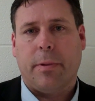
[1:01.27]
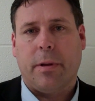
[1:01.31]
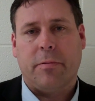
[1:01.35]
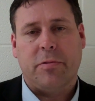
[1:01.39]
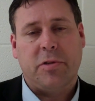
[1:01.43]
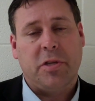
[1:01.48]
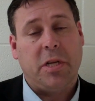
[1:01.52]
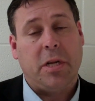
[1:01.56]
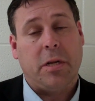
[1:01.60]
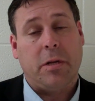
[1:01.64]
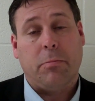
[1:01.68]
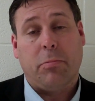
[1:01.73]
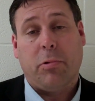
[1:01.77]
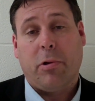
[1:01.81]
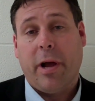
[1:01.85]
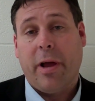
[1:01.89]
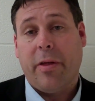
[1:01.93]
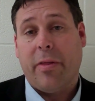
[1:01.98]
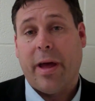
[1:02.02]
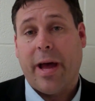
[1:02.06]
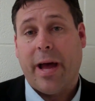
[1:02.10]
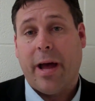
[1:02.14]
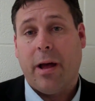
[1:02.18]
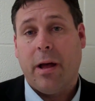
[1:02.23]
And if she didn't
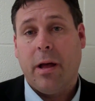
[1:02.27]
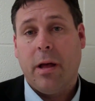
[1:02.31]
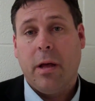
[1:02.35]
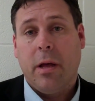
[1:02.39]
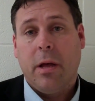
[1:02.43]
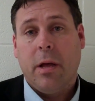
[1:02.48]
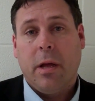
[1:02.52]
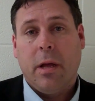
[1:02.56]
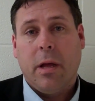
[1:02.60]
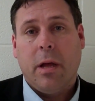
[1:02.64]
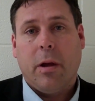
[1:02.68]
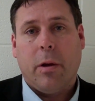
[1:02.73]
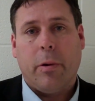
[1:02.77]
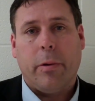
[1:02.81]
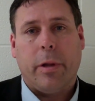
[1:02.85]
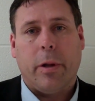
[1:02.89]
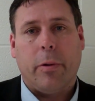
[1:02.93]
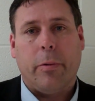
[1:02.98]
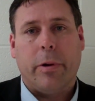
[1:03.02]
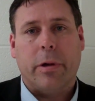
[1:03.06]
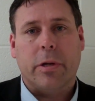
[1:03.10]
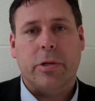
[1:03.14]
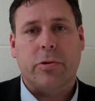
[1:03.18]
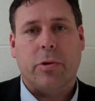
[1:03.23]
play that, you
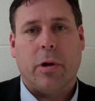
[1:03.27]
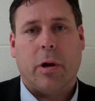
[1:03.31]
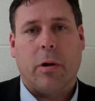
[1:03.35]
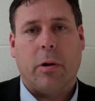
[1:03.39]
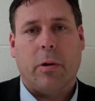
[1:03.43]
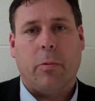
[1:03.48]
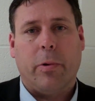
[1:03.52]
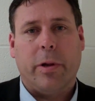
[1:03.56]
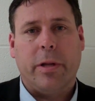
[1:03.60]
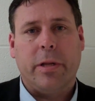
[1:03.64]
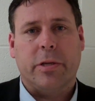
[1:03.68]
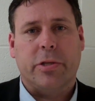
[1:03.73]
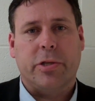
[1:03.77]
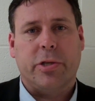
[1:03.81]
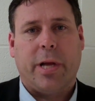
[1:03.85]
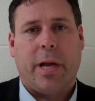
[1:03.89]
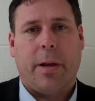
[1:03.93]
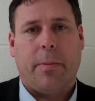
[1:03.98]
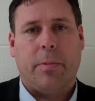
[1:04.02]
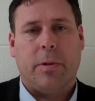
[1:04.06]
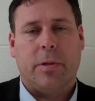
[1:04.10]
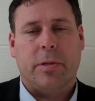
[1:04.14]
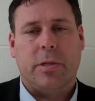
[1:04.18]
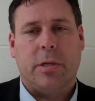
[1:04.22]
know, we'd have struggled to win this
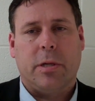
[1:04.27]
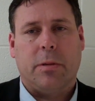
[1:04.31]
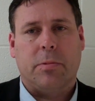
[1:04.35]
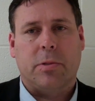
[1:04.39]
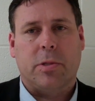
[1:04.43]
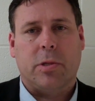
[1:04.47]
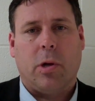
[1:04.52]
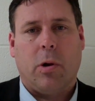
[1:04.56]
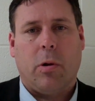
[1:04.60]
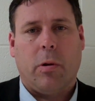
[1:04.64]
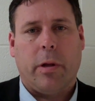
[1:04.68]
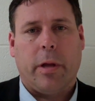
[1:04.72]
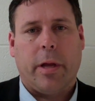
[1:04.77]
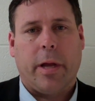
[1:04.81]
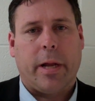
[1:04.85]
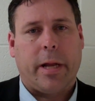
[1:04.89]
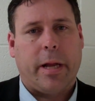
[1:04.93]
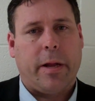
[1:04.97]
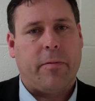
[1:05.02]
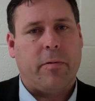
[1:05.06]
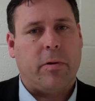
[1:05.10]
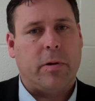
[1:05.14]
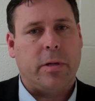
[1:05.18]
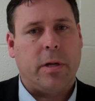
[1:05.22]
championship. So you got to
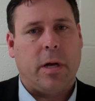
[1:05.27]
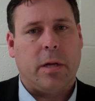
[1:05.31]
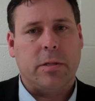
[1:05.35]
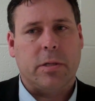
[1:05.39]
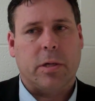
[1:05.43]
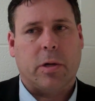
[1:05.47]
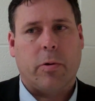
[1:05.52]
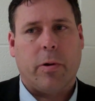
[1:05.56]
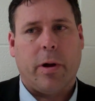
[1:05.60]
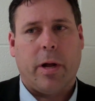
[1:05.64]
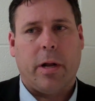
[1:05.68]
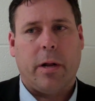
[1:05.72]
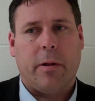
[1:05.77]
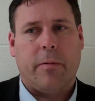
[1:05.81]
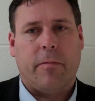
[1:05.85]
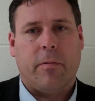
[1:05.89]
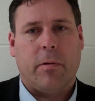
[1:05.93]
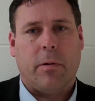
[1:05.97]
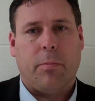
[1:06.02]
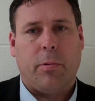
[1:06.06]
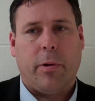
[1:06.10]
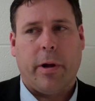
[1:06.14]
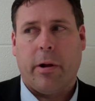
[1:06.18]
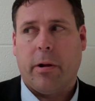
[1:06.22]
give her tons of credit
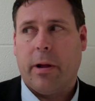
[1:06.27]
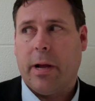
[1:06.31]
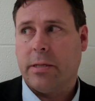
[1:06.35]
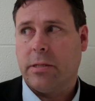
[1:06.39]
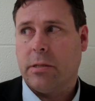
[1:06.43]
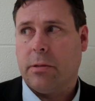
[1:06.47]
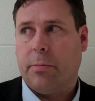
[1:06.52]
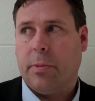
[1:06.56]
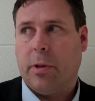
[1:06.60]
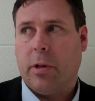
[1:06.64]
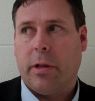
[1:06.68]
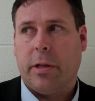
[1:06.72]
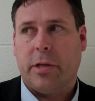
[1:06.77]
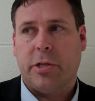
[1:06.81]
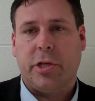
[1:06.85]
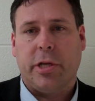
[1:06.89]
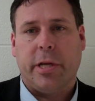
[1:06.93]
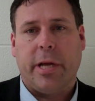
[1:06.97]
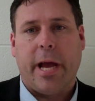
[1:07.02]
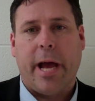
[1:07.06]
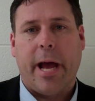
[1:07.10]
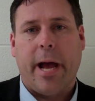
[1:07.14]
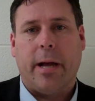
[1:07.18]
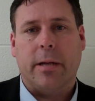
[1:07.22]
for a player as the ability she
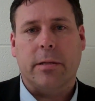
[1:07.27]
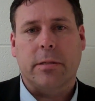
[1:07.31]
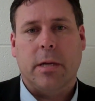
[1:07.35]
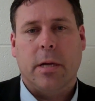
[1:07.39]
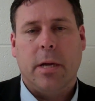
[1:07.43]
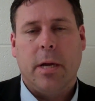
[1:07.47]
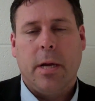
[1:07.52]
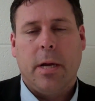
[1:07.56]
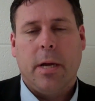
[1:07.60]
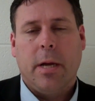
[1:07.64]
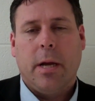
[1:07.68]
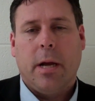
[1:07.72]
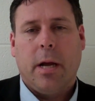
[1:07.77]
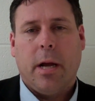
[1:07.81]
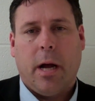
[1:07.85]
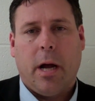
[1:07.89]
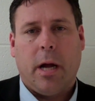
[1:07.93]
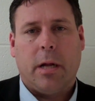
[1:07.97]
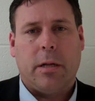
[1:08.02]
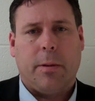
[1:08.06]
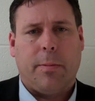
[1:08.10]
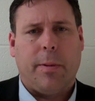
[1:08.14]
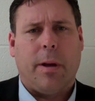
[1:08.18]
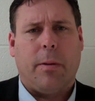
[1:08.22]
has
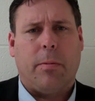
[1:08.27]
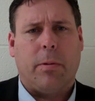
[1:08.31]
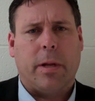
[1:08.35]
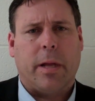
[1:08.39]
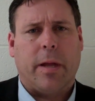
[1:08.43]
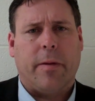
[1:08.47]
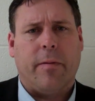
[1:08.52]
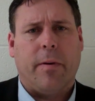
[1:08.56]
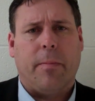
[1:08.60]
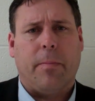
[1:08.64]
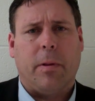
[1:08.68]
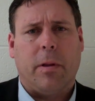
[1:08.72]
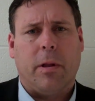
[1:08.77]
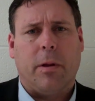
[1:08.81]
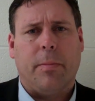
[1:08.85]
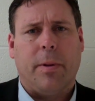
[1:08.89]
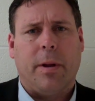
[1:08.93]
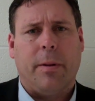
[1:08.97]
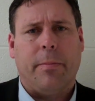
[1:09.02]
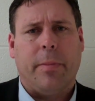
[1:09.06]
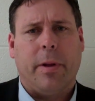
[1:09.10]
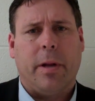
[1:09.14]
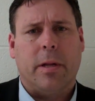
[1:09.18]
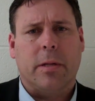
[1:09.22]
to be able to give up a little
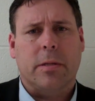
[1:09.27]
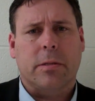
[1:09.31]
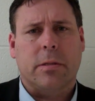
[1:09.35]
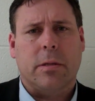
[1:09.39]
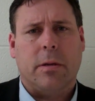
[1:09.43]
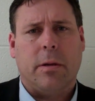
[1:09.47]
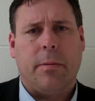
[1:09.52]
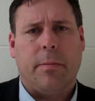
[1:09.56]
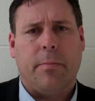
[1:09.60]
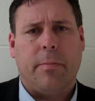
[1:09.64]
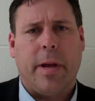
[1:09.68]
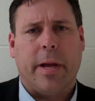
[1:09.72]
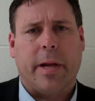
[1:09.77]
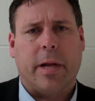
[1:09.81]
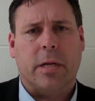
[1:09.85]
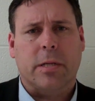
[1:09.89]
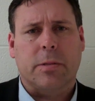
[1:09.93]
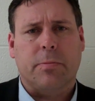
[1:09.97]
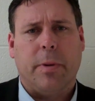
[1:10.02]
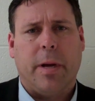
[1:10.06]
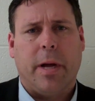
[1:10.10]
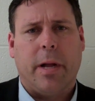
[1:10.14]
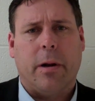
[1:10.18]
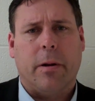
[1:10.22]
bit of minutes to make
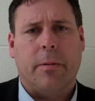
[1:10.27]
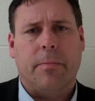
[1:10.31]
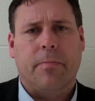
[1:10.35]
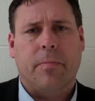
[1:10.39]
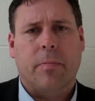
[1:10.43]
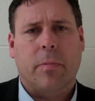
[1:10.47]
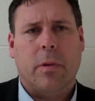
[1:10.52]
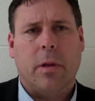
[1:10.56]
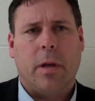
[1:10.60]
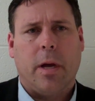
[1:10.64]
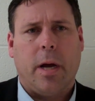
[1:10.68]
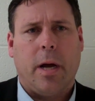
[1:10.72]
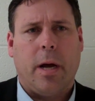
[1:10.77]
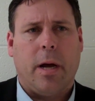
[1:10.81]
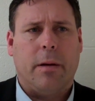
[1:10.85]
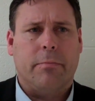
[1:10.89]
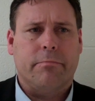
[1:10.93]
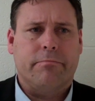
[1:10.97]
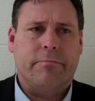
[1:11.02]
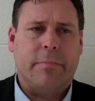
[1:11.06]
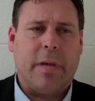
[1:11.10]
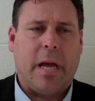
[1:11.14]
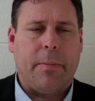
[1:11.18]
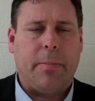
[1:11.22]
us better.
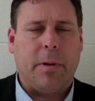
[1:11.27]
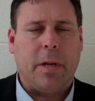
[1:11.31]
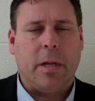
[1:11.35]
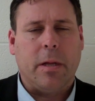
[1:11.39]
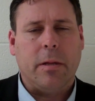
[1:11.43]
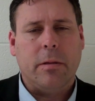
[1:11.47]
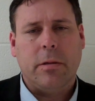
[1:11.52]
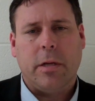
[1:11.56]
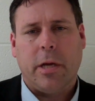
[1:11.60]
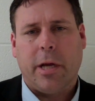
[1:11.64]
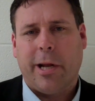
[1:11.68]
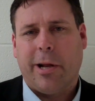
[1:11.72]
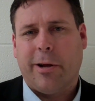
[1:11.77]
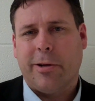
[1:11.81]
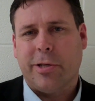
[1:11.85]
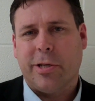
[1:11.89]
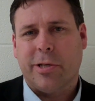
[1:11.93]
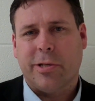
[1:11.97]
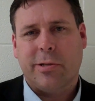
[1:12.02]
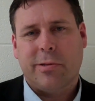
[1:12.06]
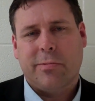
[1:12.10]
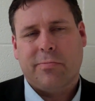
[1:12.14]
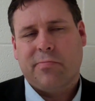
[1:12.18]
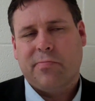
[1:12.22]
Ebony, you know,
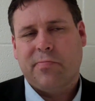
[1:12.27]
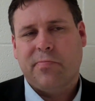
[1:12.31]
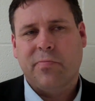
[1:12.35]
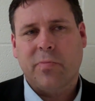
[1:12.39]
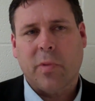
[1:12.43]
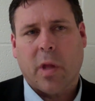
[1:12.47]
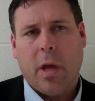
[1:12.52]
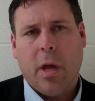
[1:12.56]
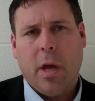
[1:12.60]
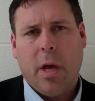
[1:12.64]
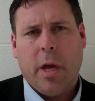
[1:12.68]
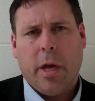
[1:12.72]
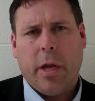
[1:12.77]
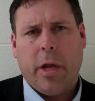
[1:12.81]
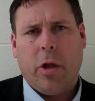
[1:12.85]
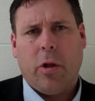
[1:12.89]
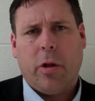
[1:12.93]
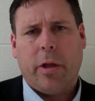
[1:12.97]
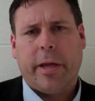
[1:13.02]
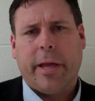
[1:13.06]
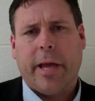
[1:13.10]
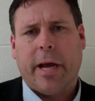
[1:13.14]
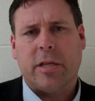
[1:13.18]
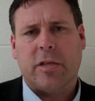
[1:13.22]
just you
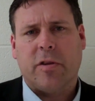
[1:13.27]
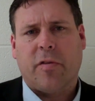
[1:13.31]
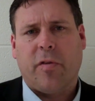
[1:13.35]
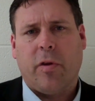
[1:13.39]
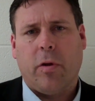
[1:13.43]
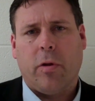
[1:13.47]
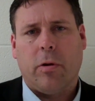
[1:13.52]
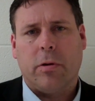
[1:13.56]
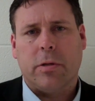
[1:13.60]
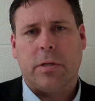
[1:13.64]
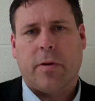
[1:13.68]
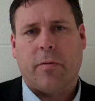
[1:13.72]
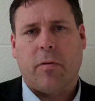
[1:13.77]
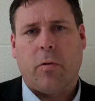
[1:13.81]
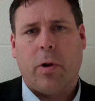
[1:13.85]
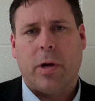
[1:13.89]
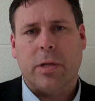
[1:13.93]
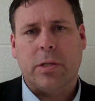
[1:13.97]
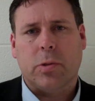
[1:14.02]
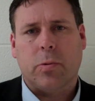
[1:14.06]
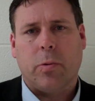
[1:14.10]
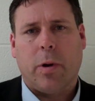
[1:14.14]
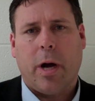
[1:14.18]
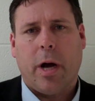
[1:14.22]
only catch a few of those every
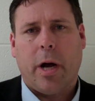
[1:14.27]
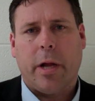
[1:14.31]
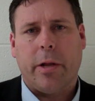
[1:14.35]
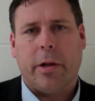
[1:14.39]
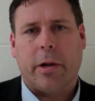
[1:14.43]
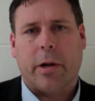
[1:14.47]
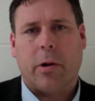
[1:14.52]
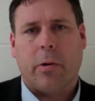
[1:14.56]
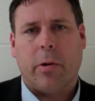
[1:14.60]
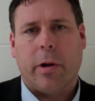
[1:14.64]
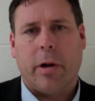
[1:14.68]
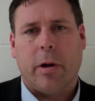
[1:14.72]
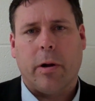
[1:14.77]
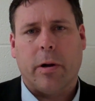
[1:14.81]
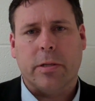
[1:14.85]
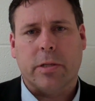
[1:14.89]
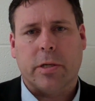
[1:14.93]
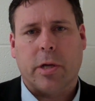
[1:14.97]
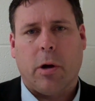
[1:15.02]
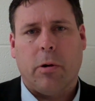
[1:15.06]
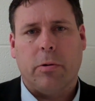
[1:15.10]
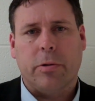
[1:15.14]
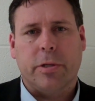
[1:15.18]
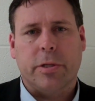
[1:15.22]
once in a while in your career as
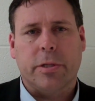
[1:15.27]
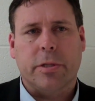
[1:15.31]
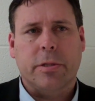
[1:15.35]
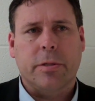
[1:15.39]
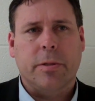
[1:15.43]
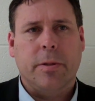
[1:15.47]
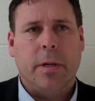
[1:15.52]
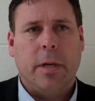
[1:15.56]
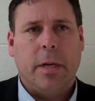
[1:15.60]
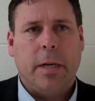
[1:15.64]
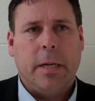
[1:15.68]
coaches.